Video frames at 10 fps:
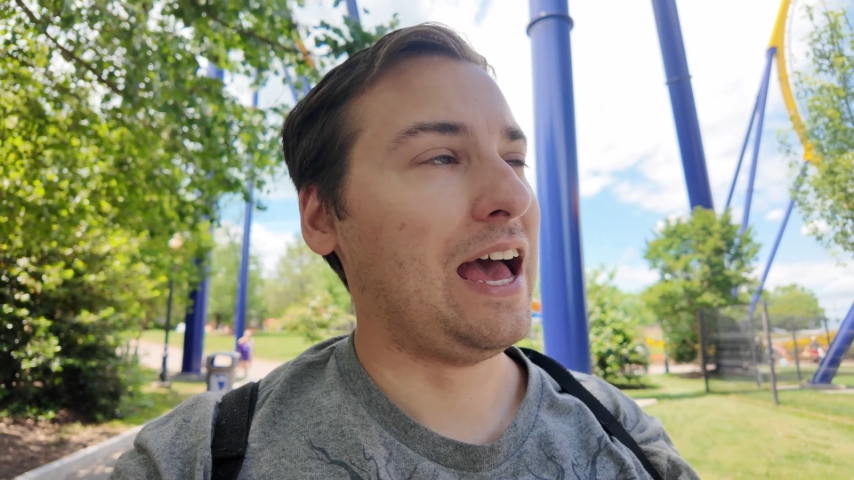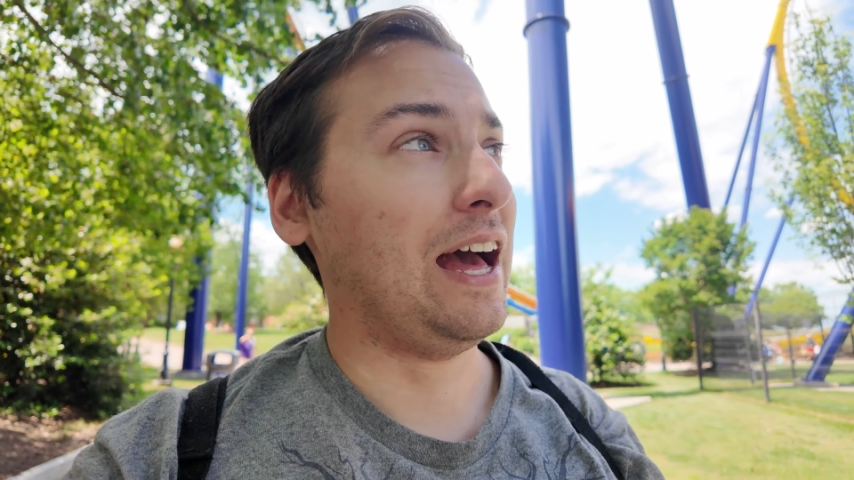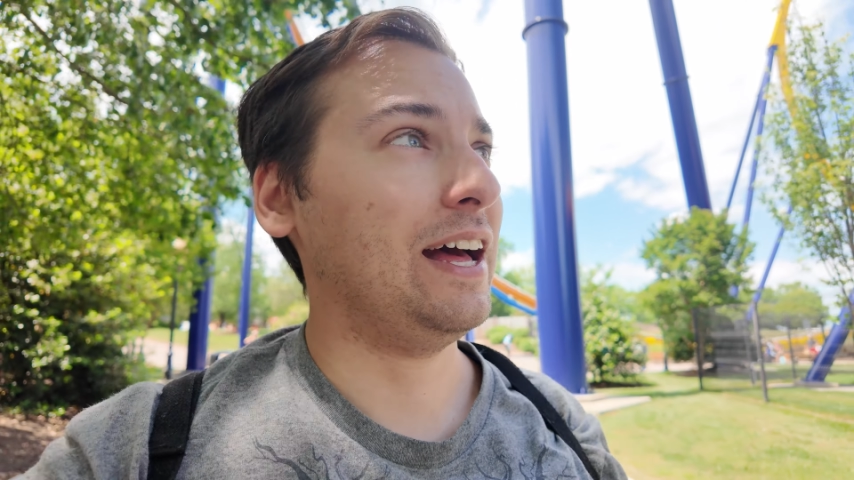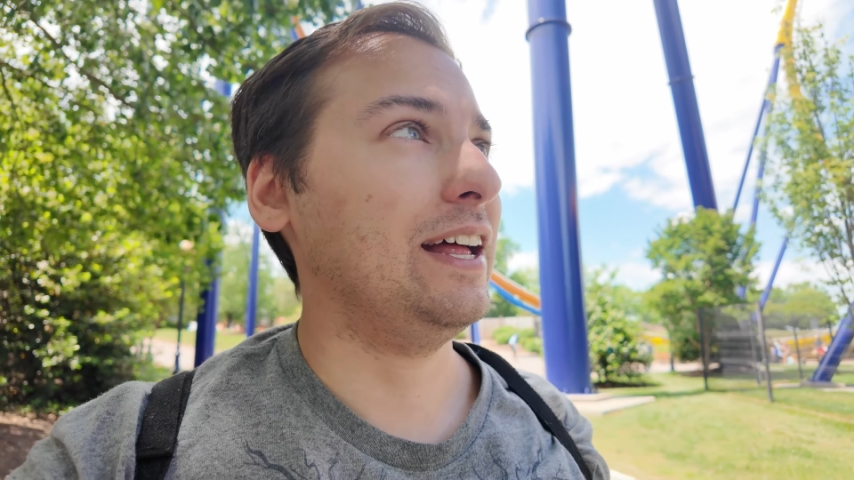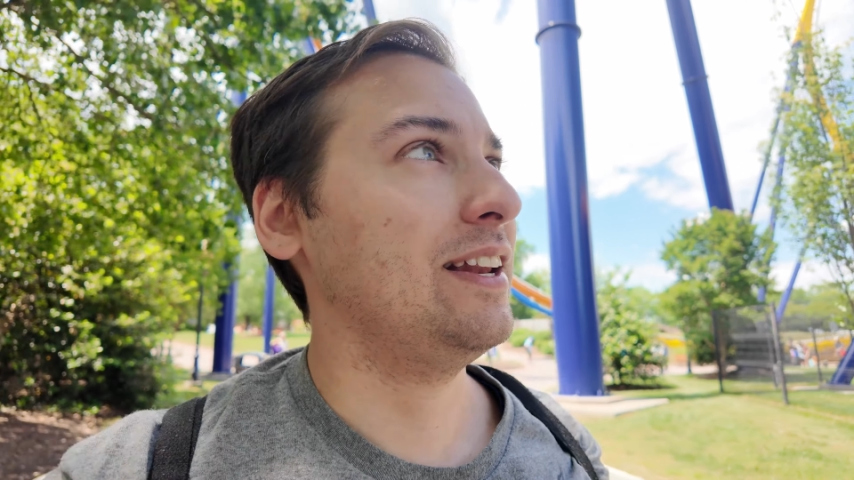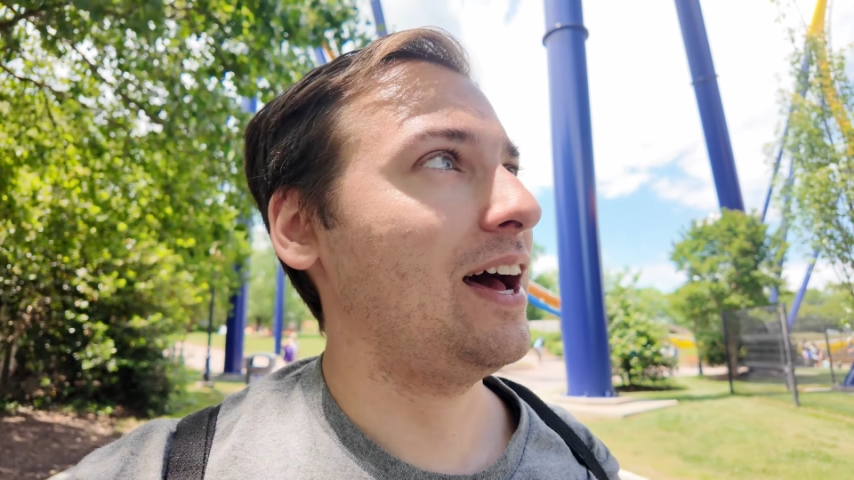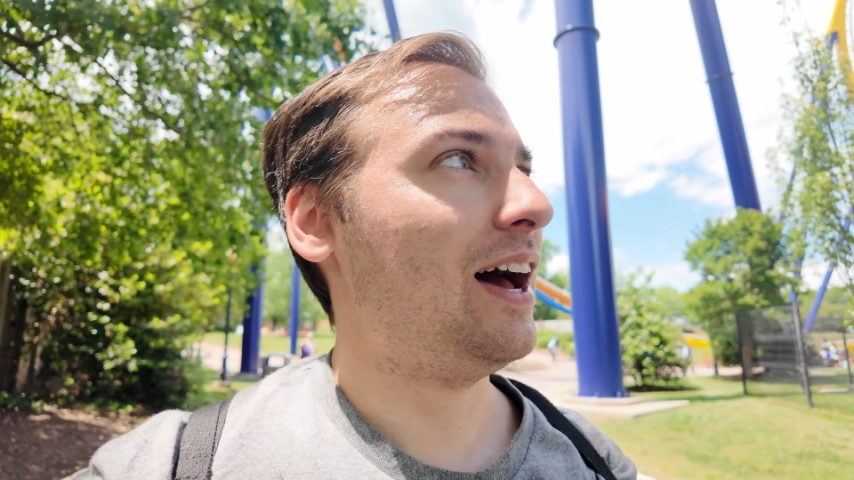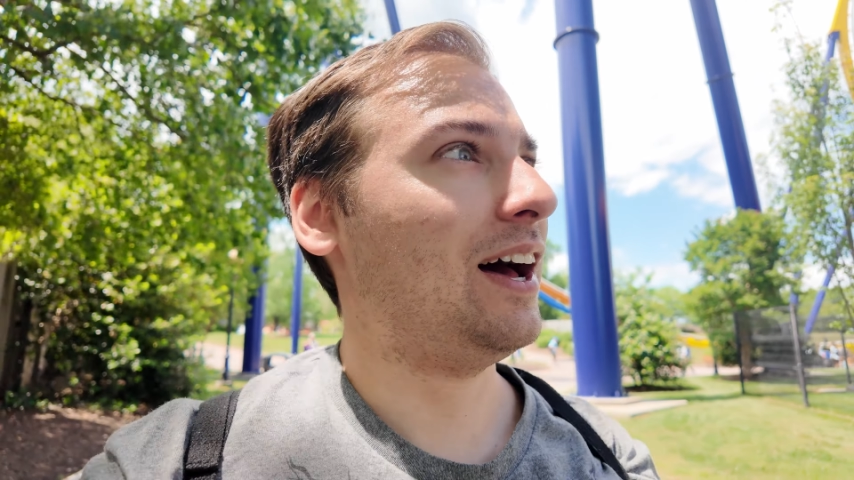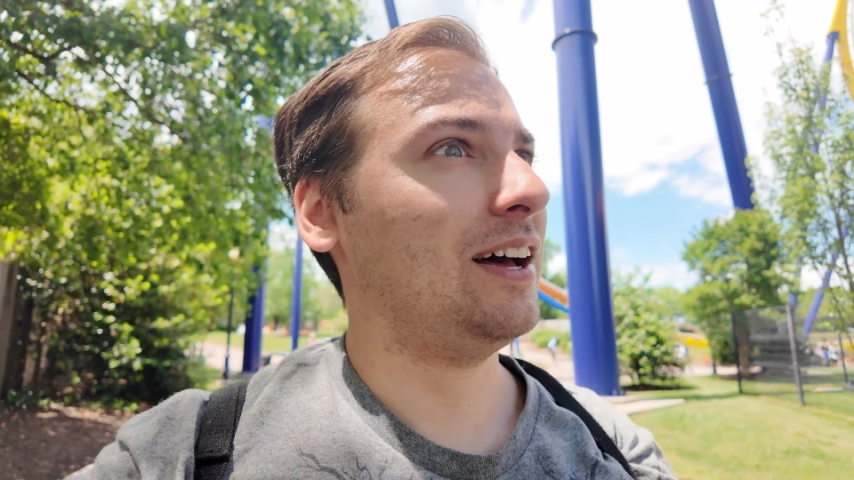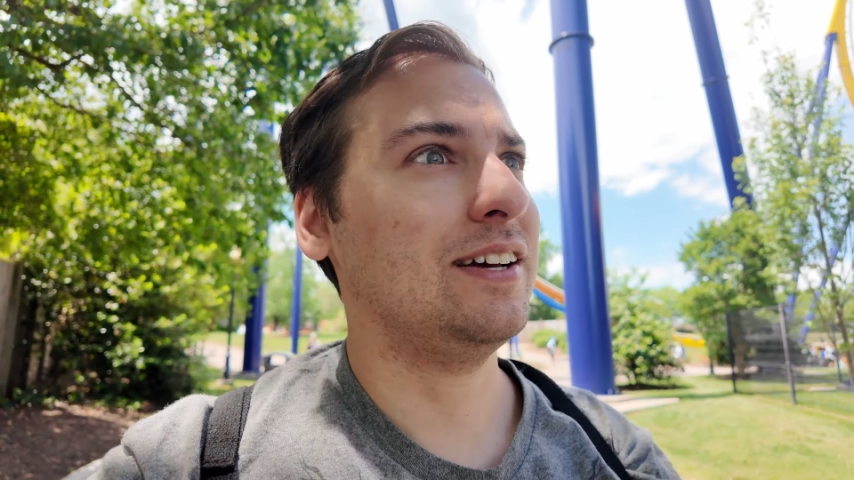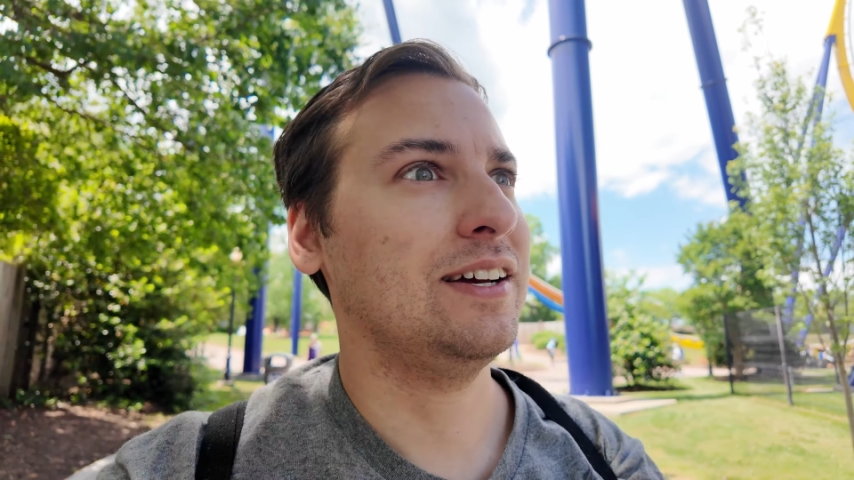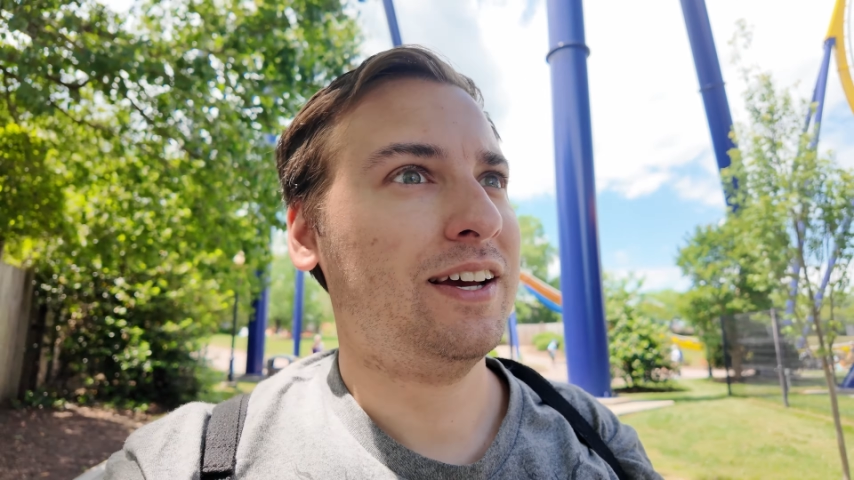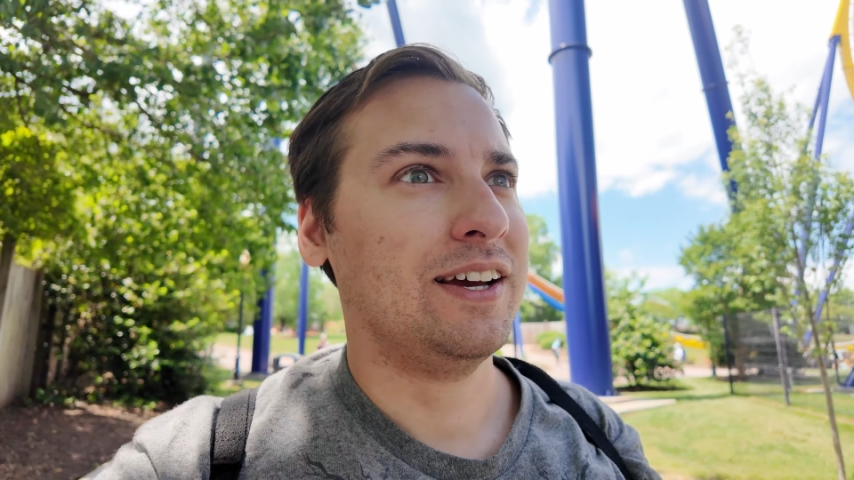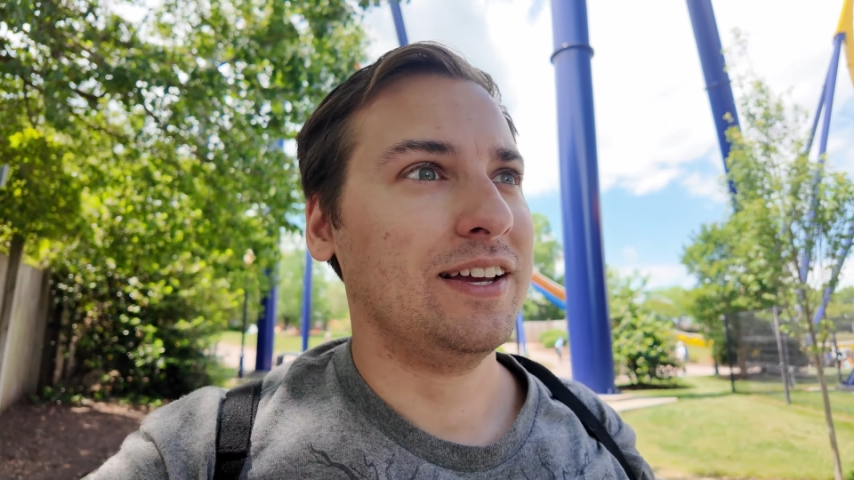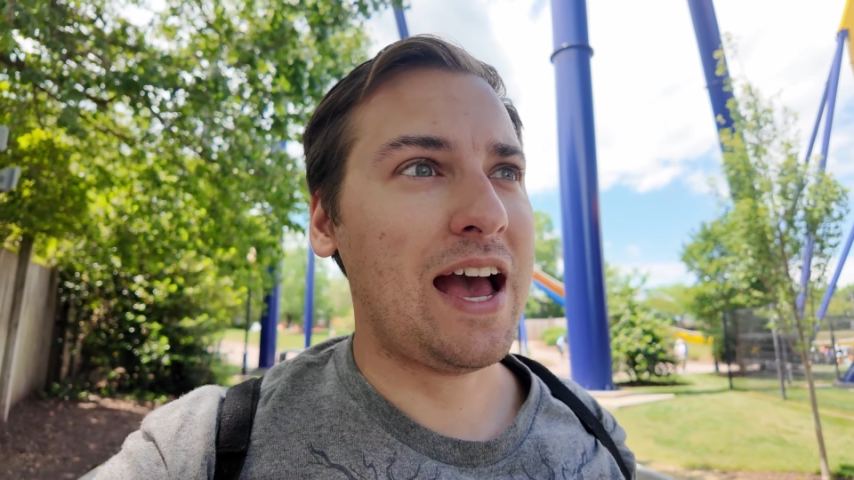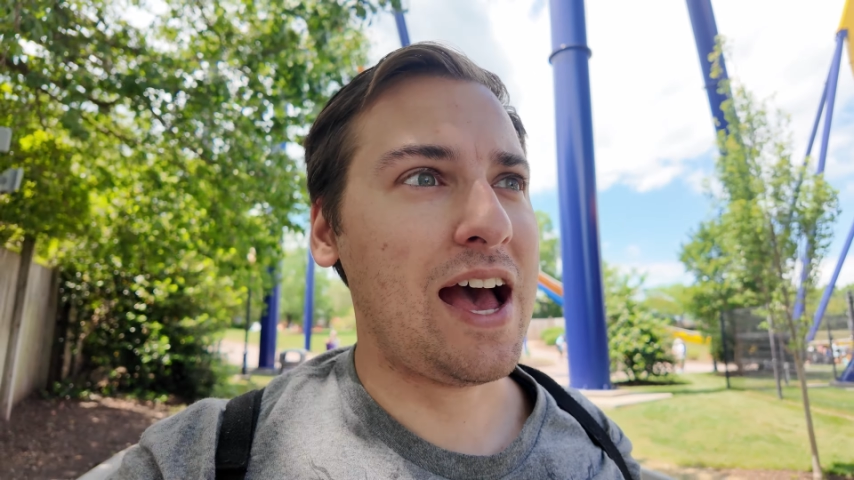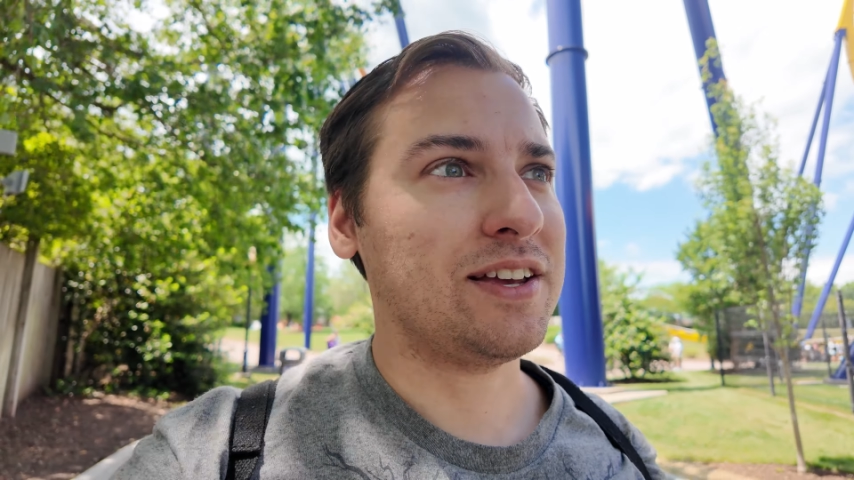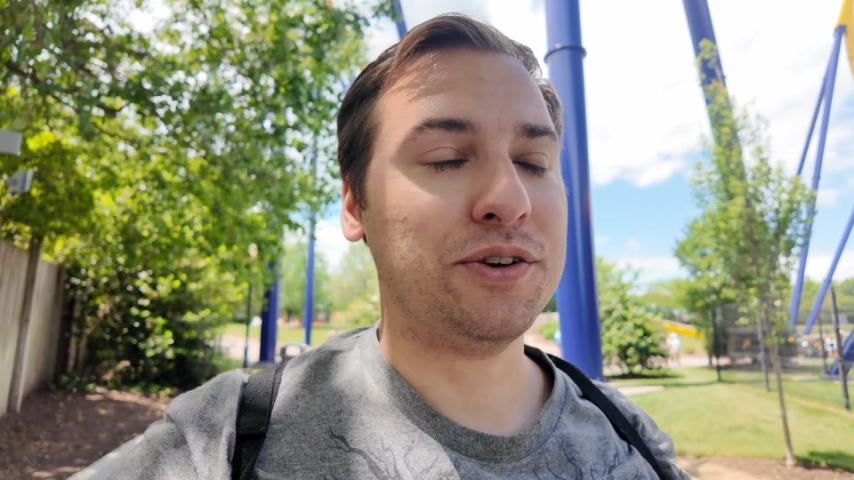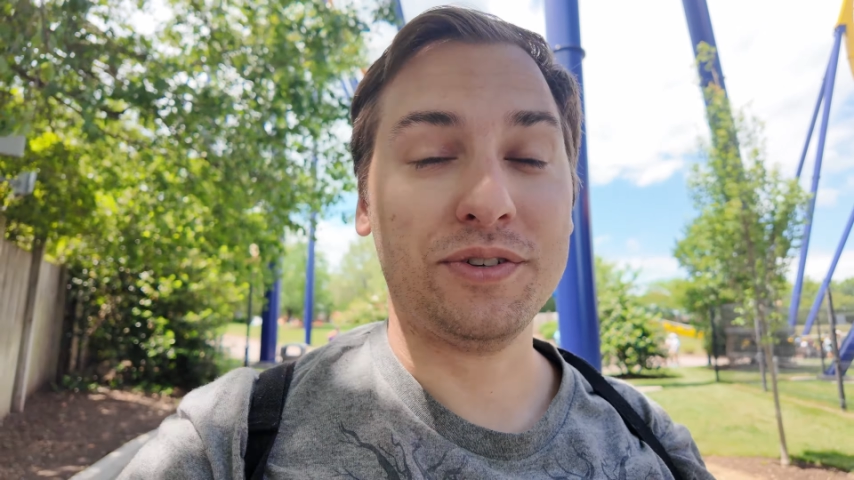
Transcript: And yeah,